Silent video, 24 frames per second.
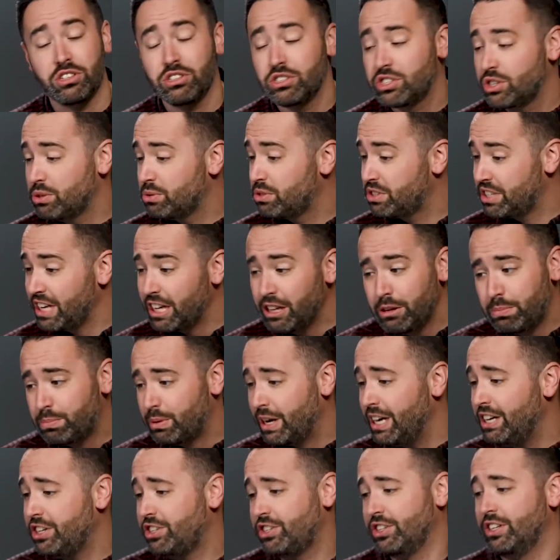And so
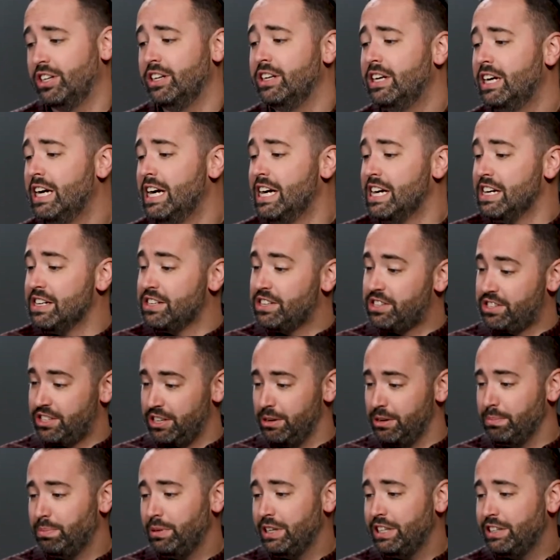celebration,
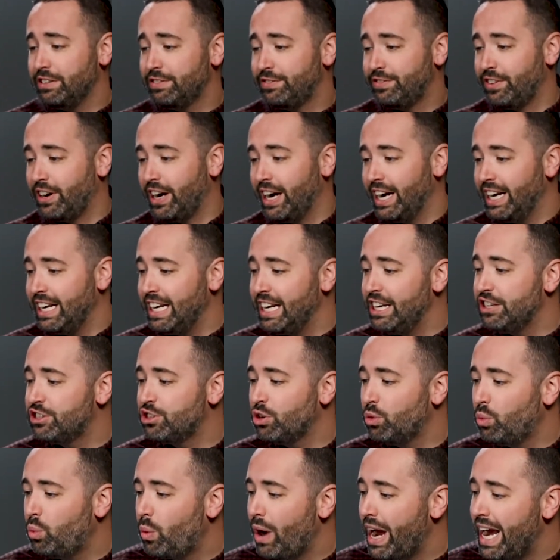simply defined, is a
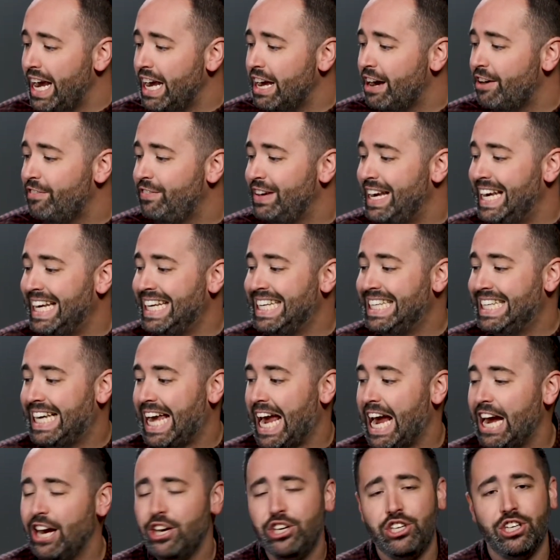way of
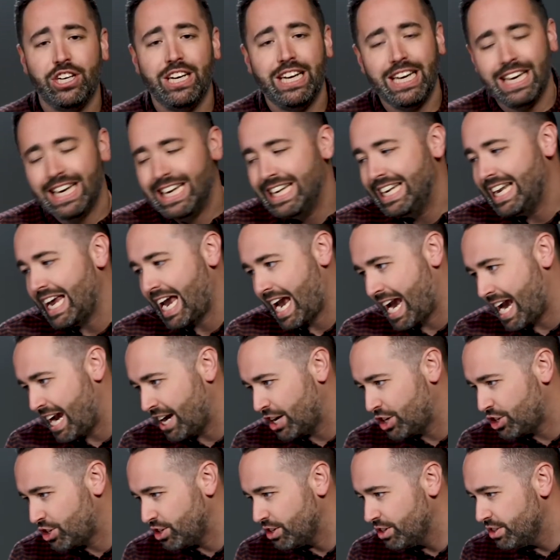engaging in
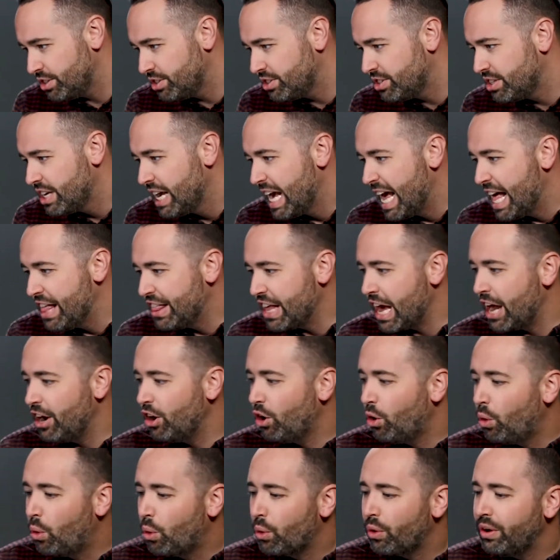actions that
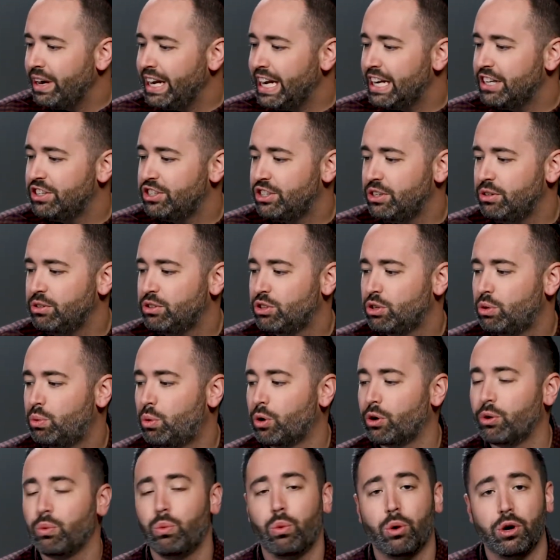orient you
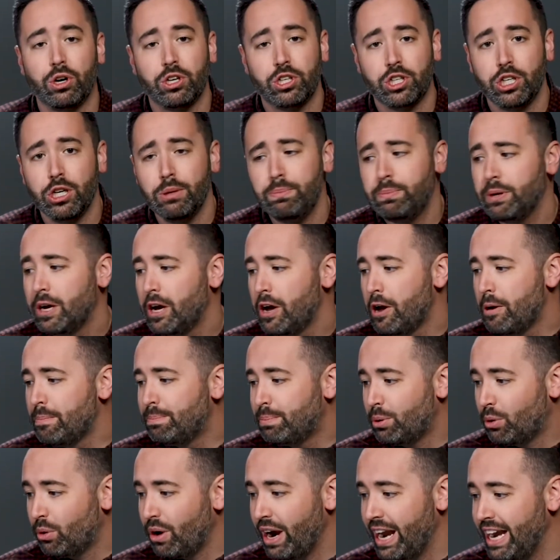toward worship,
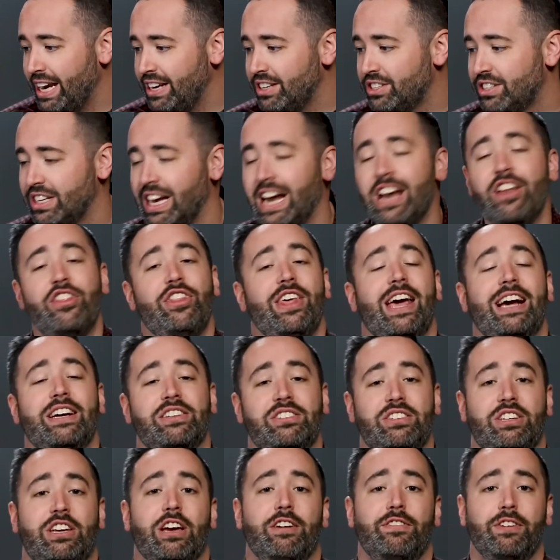praise, and
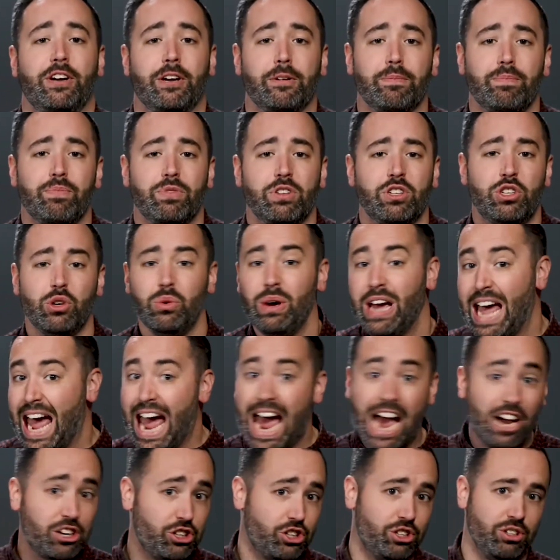thanksgiving. So
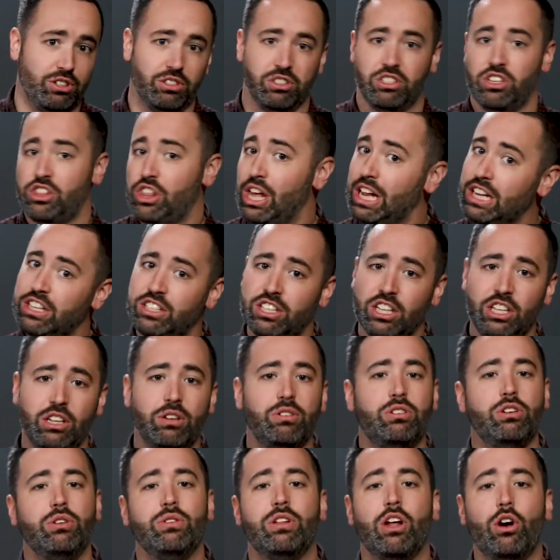actions, things that you
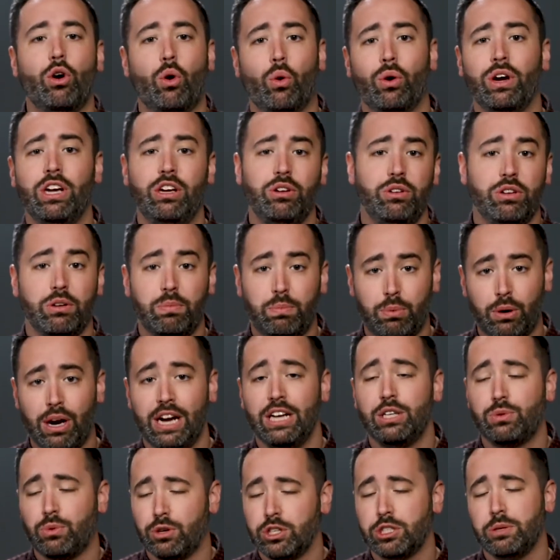do that orient you to
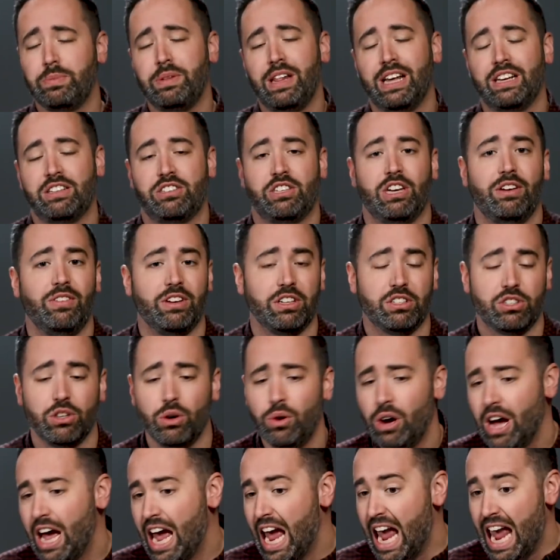praise, worship, and thanksgiving.
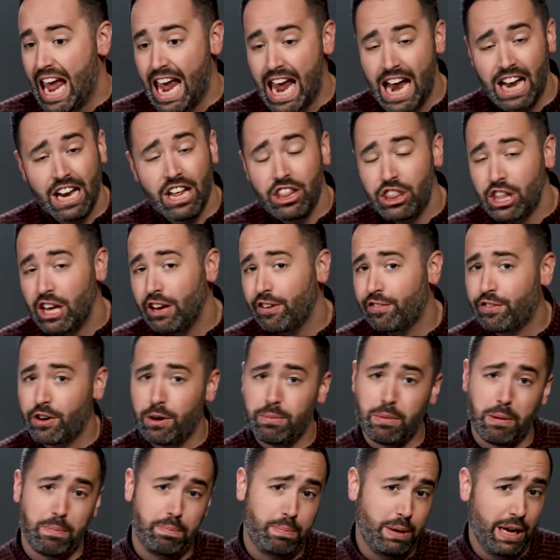So anything
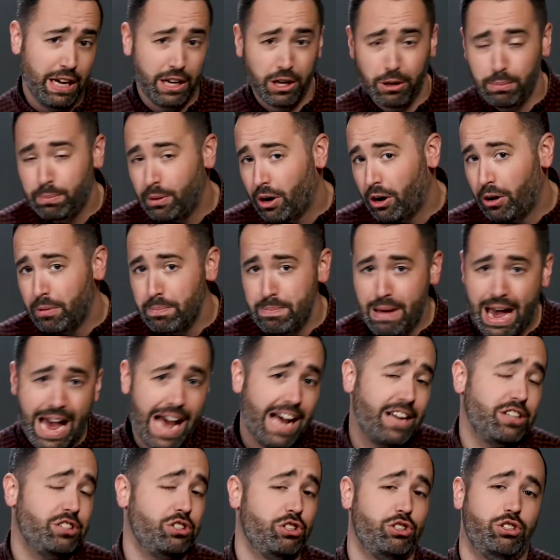from a pickleball
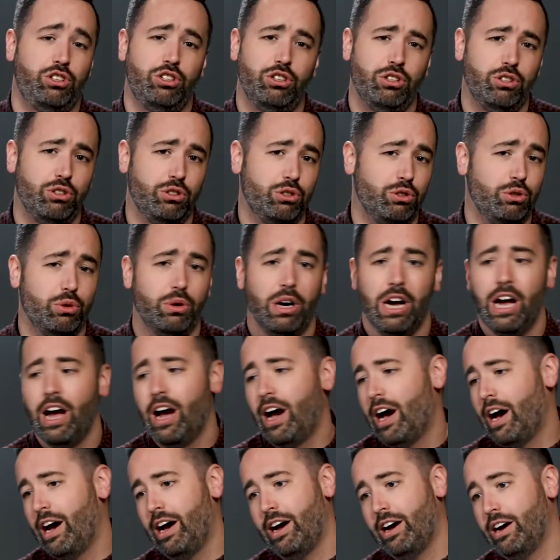match to
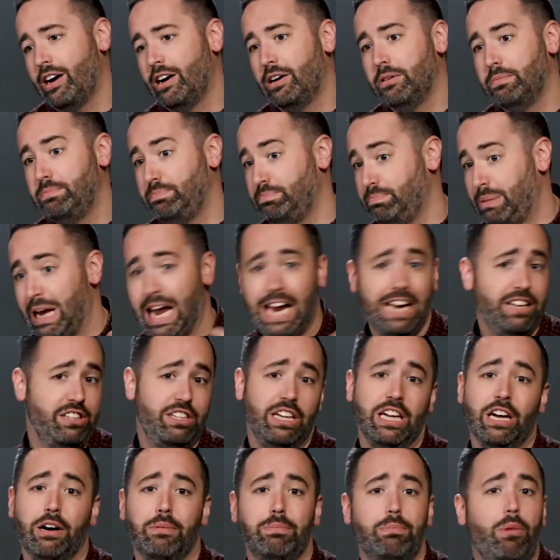
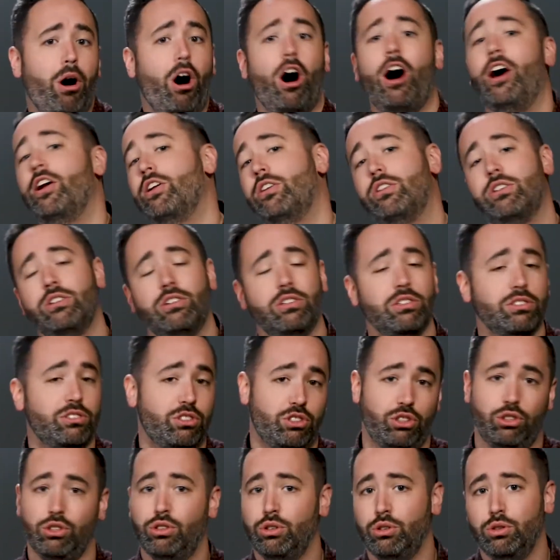painting a model
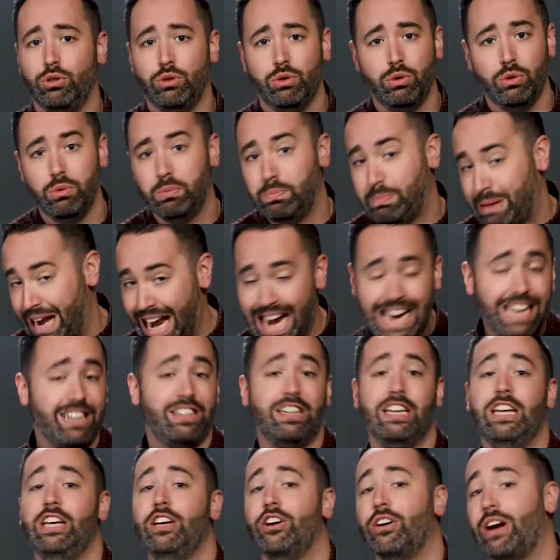to
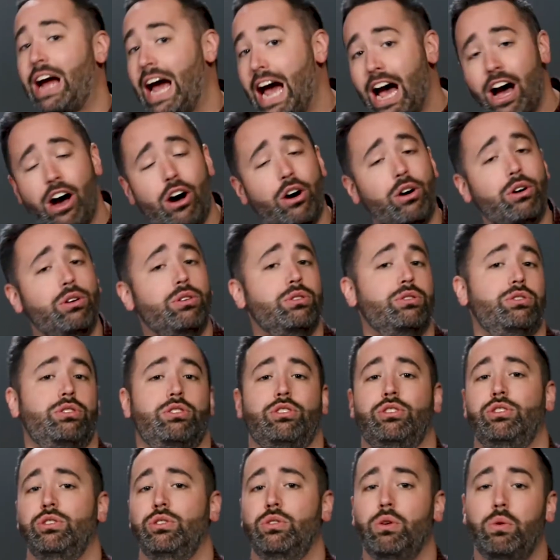painting your house
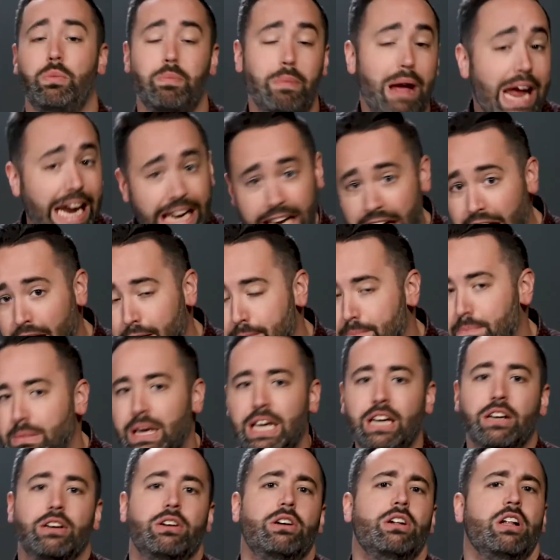to making a
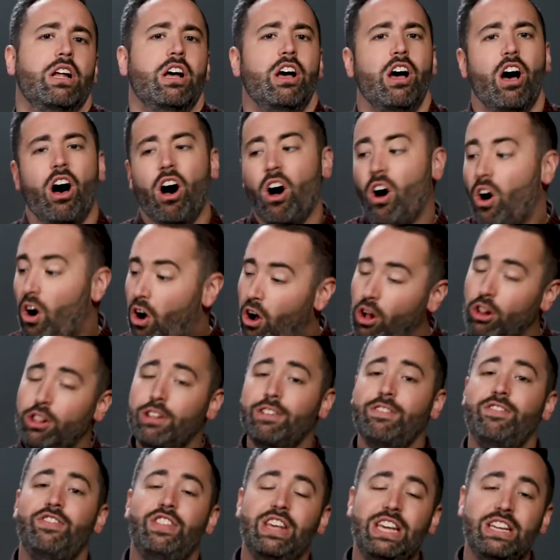meal, all
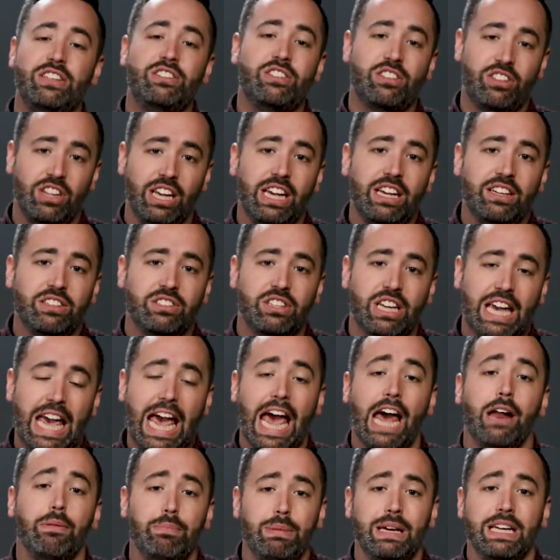of these things
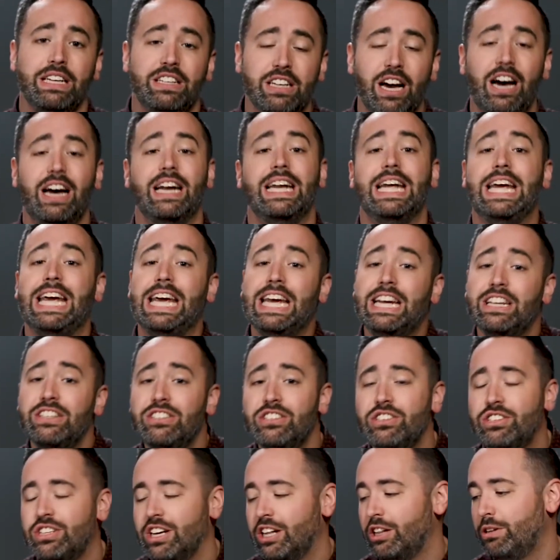can be done in
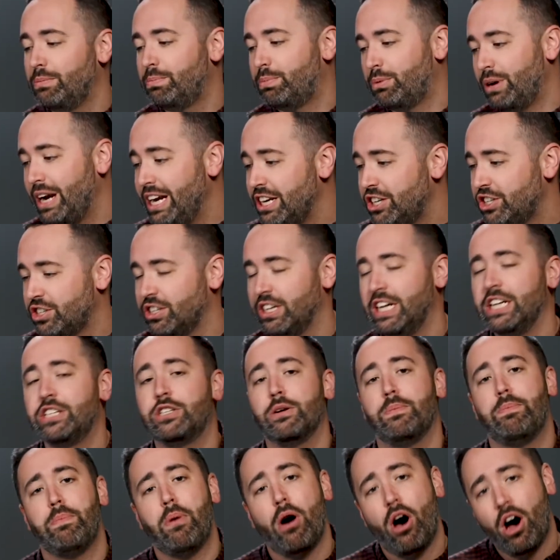celebration. It's
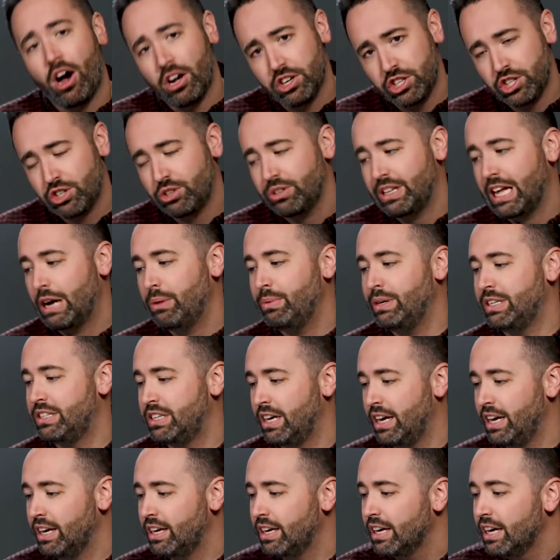a posture that we
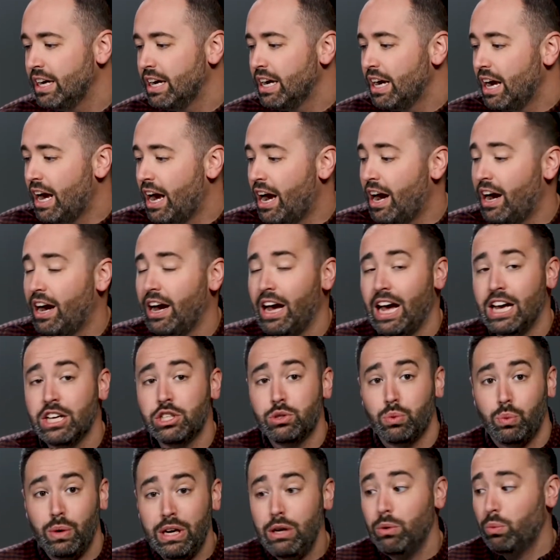take
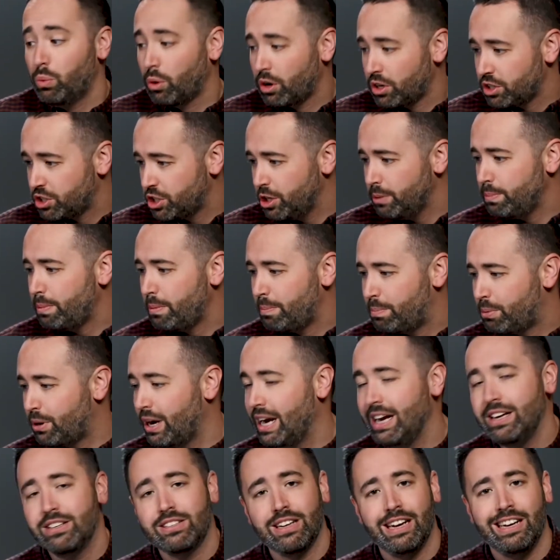as we worship,
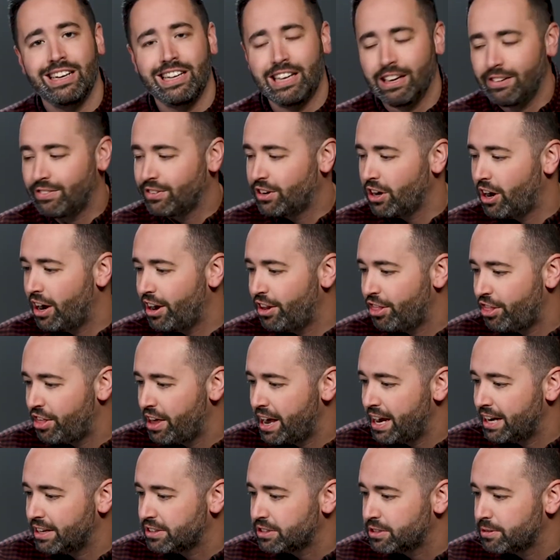praise, and give God
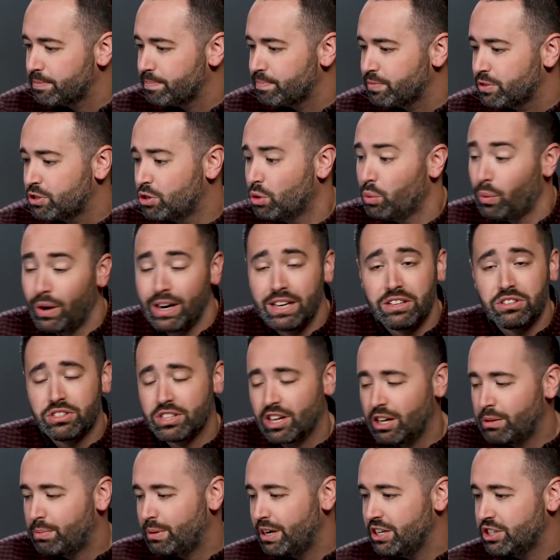thanks. So what is
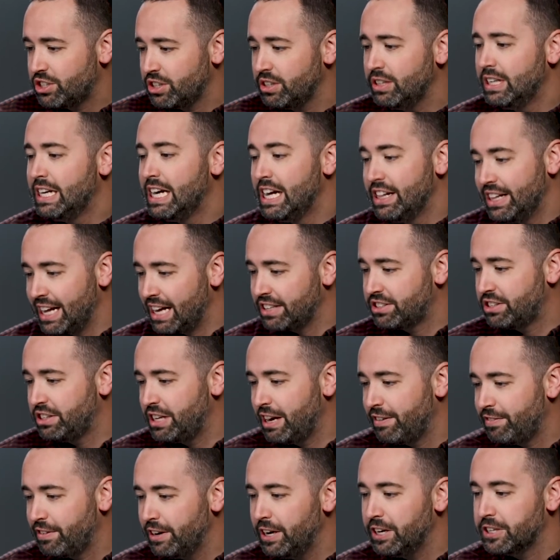celebration? That's a
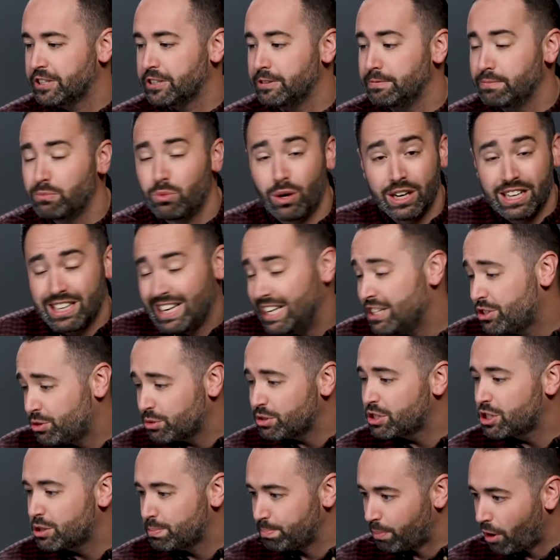definition. It's
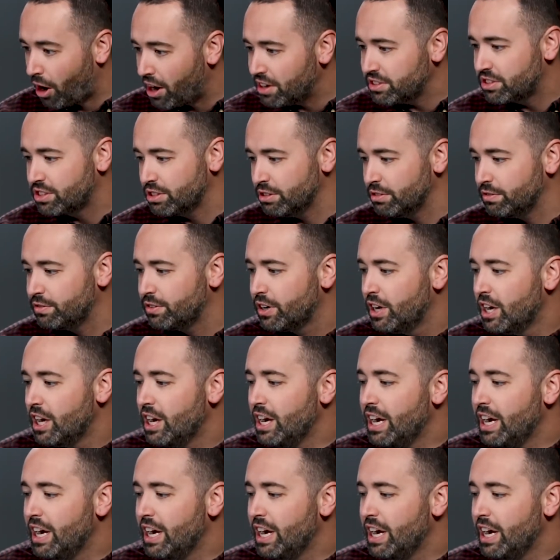responsive.